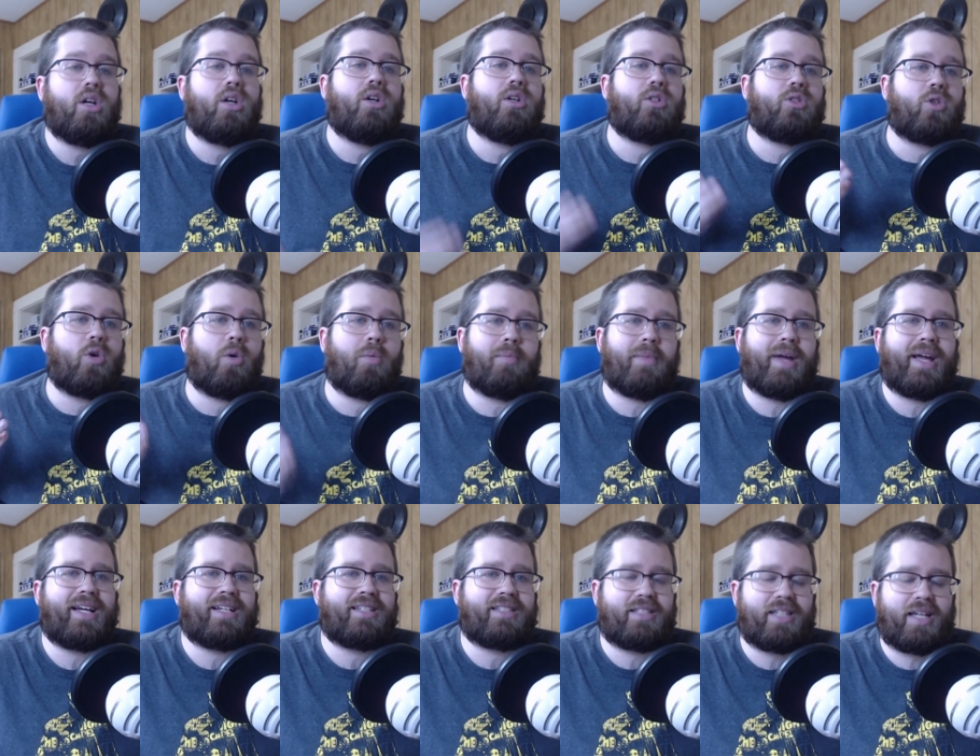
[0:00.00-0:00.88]
So it
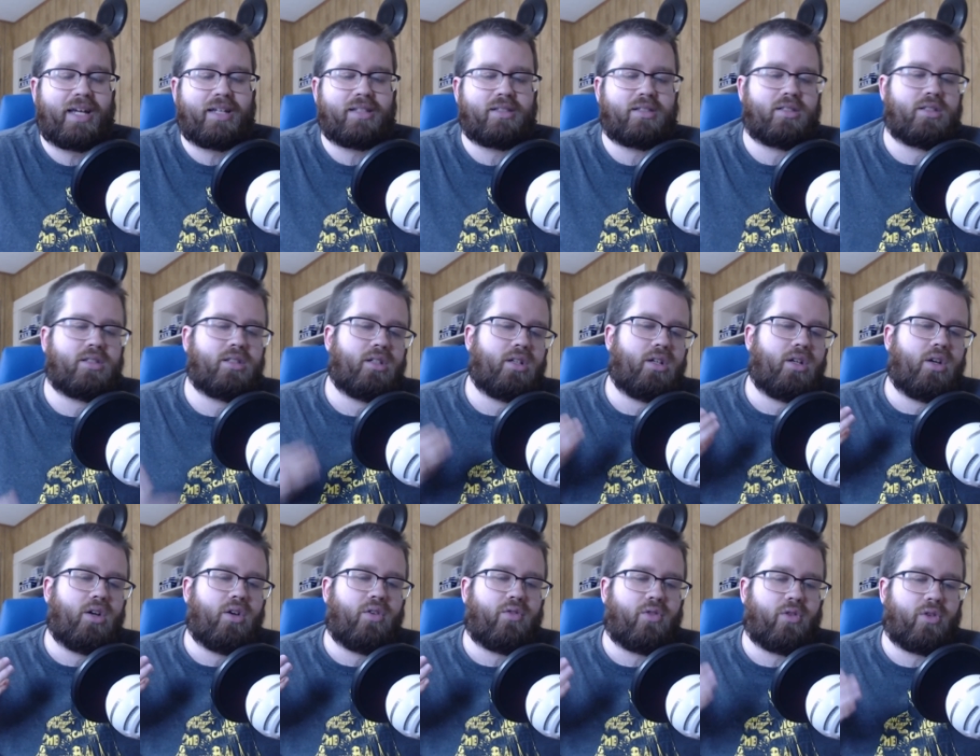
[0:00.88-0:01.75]
makes sense
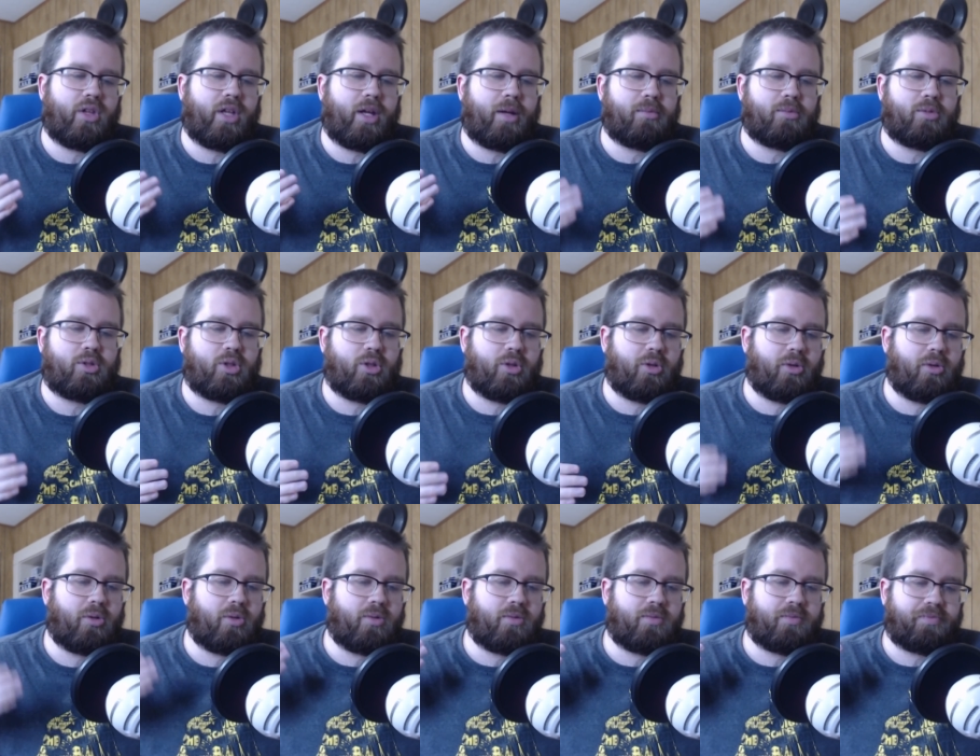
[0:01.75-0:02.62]
for them
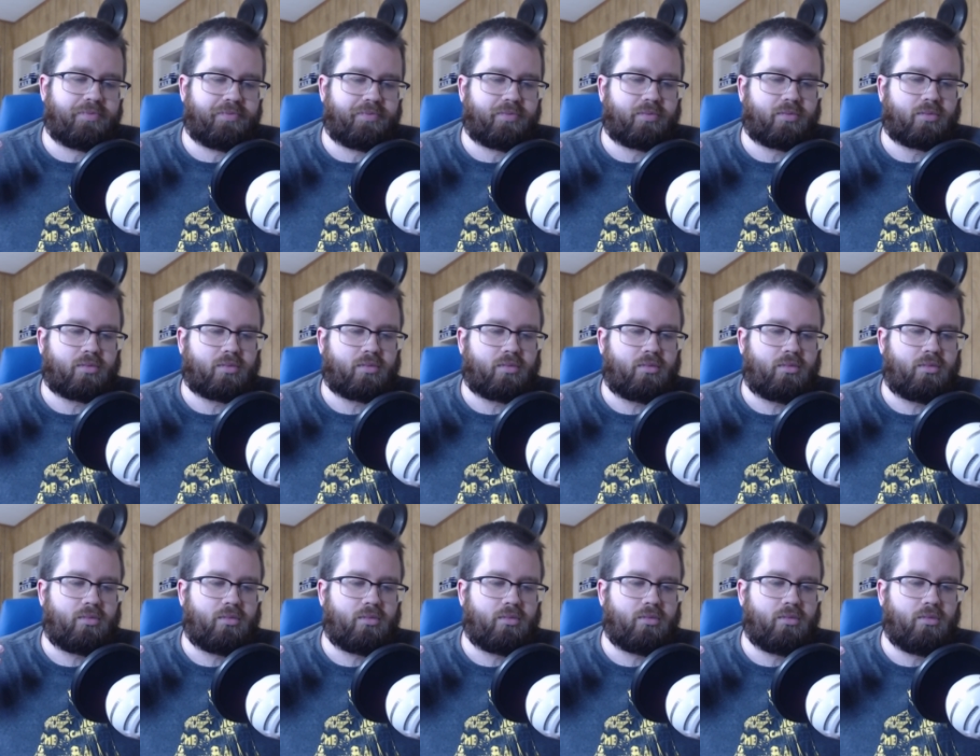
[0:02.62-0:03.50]
to
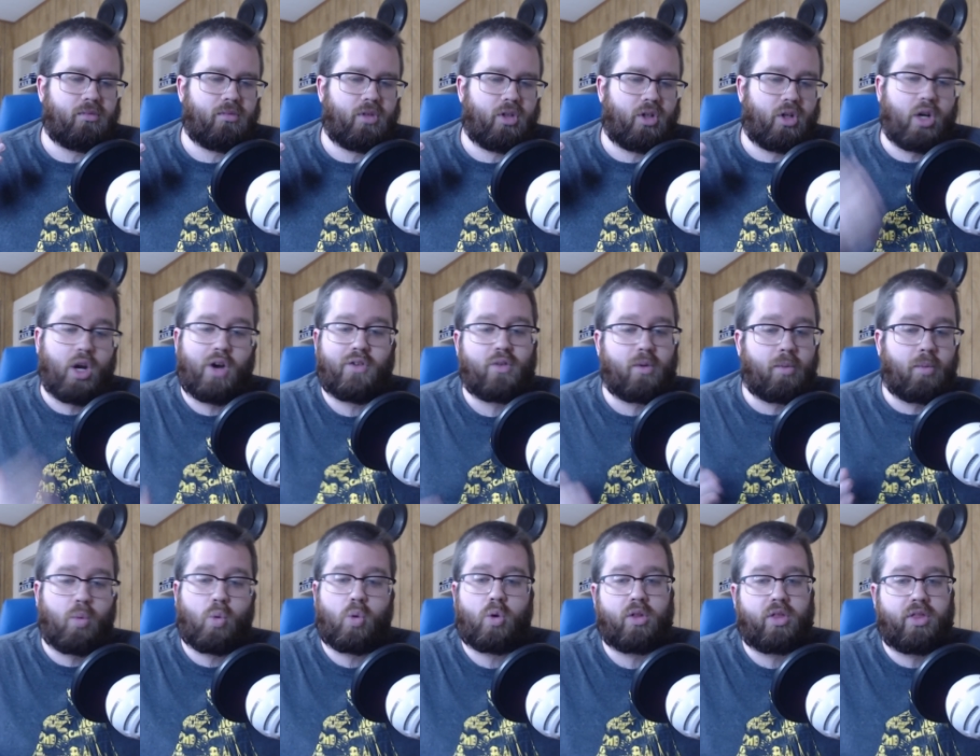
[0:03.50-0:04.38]
cover
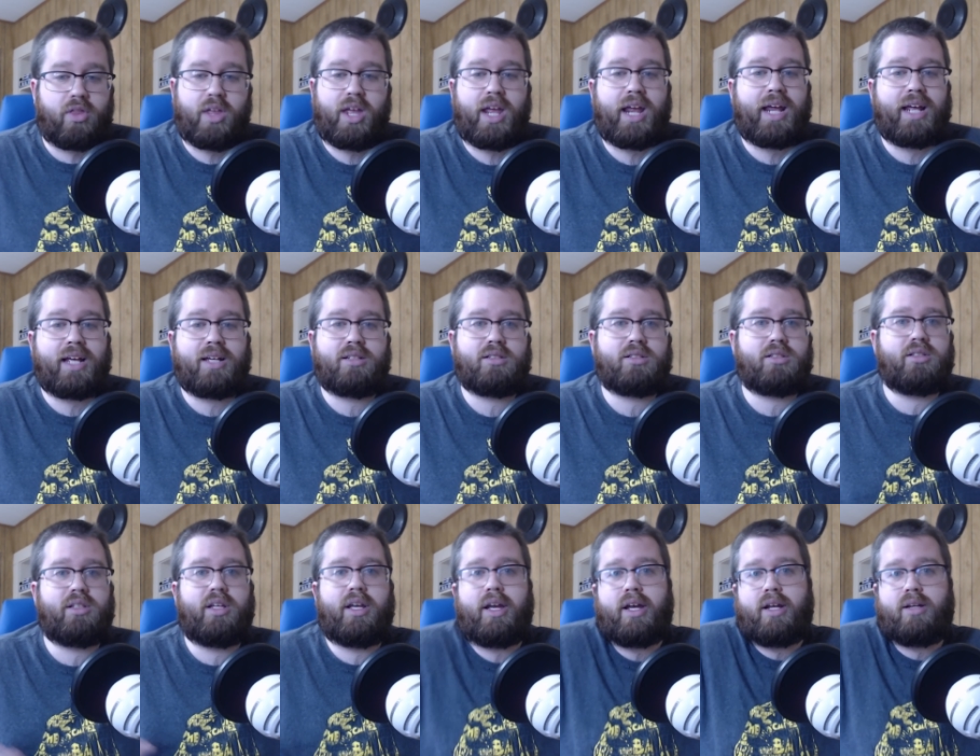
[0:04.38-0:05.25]
more things
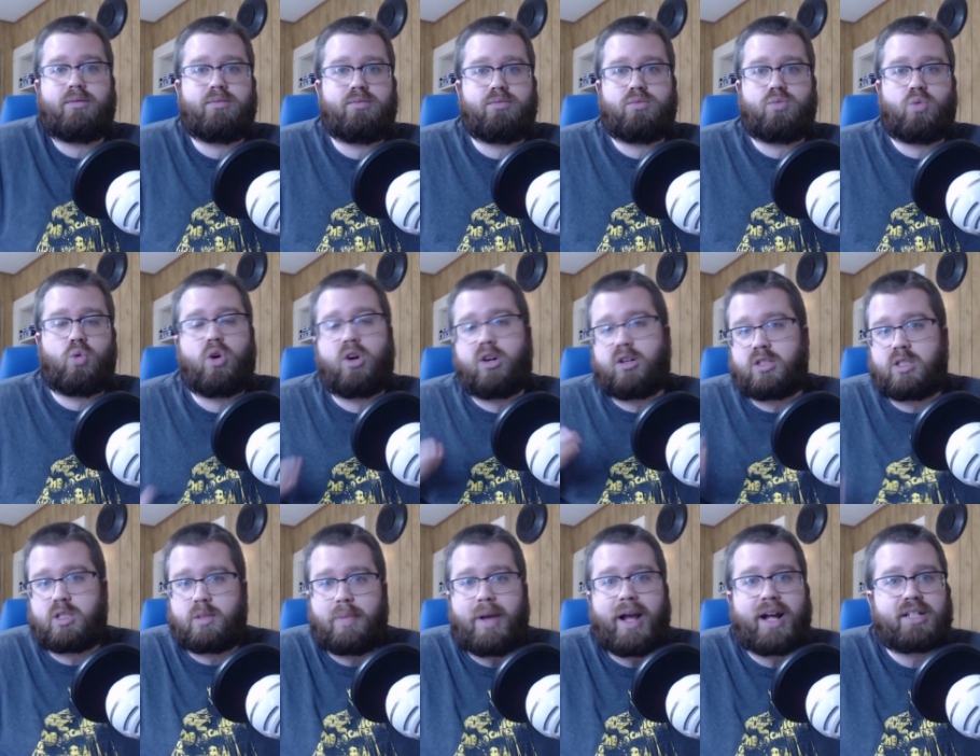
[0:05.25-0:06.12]
than we're
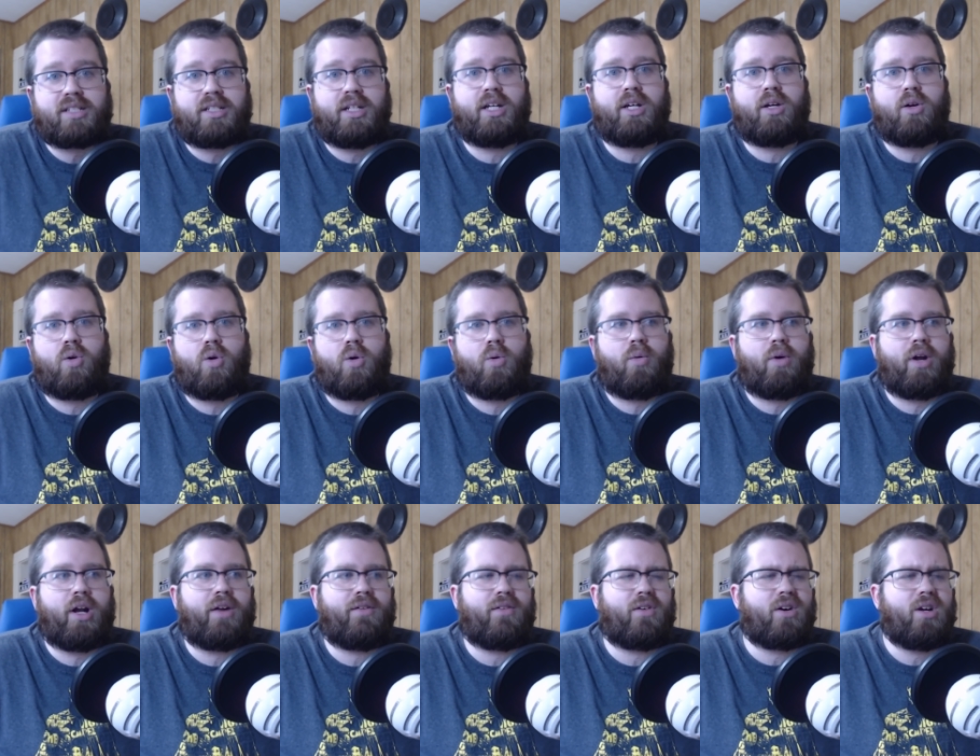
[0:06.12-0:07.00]
expecting or
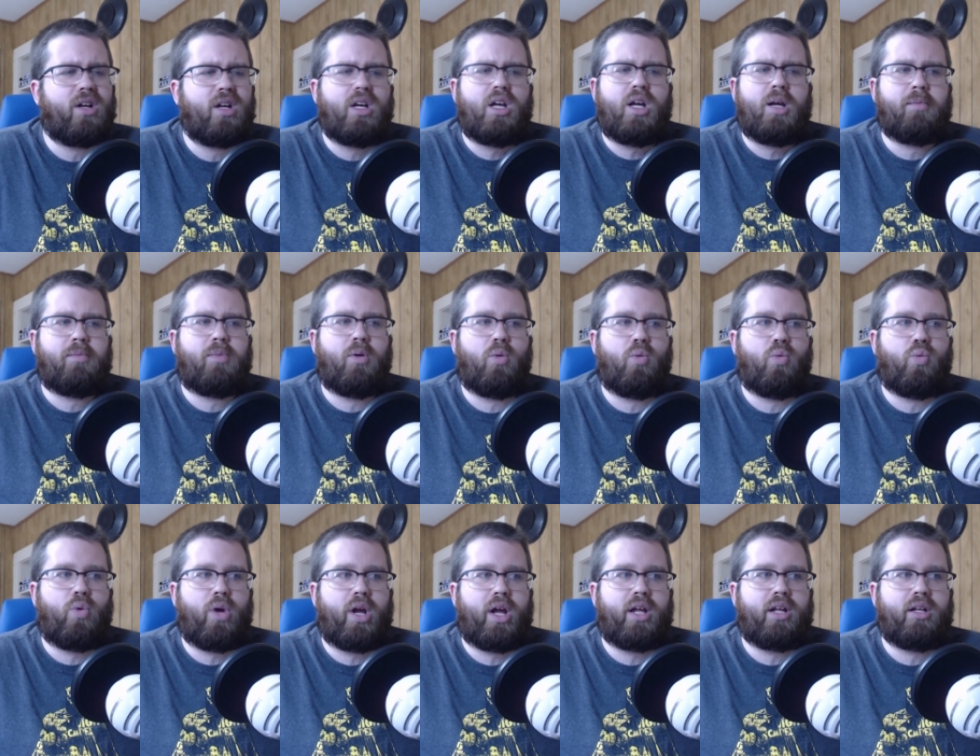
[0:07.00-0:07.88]
whatever. But
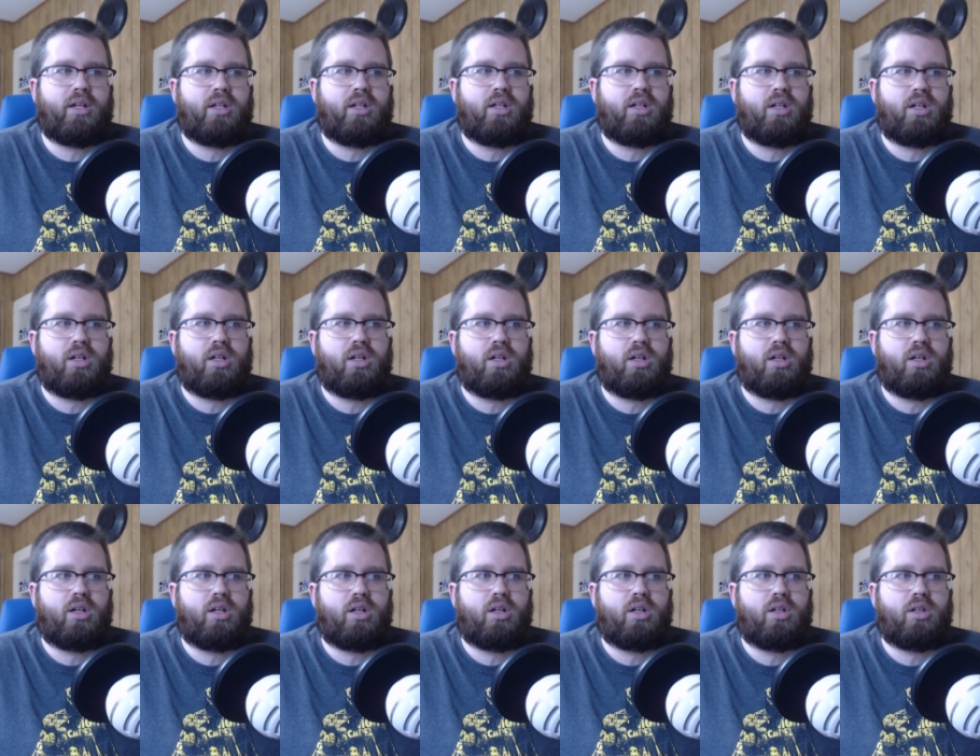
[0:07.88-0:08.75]
when
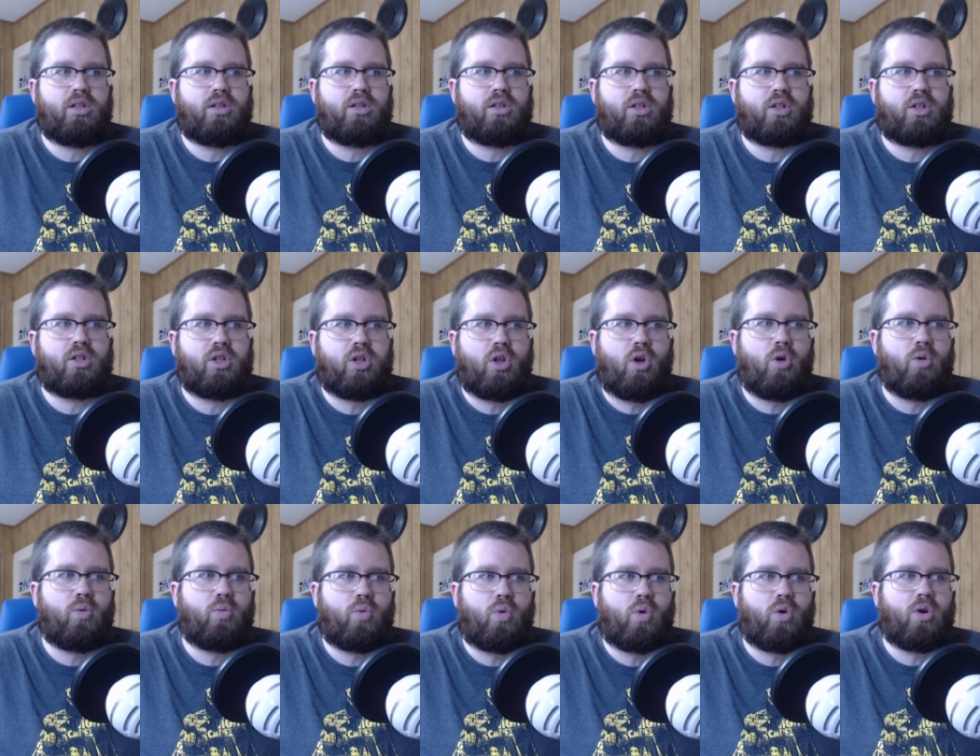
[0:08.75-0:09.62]
the
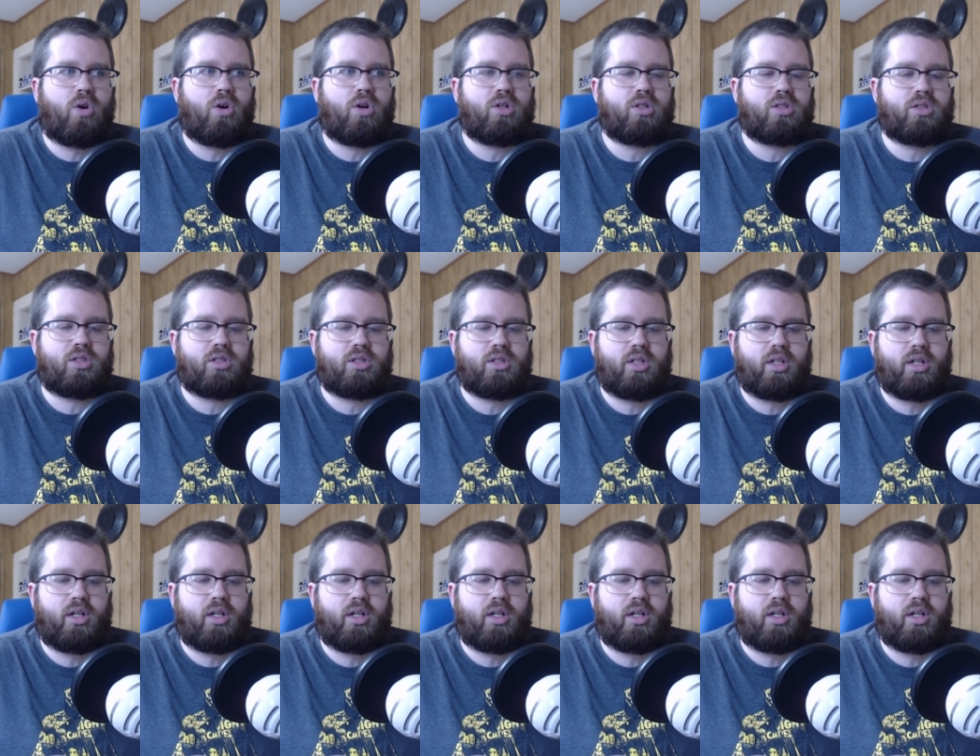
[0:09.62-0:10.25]
Clone Wars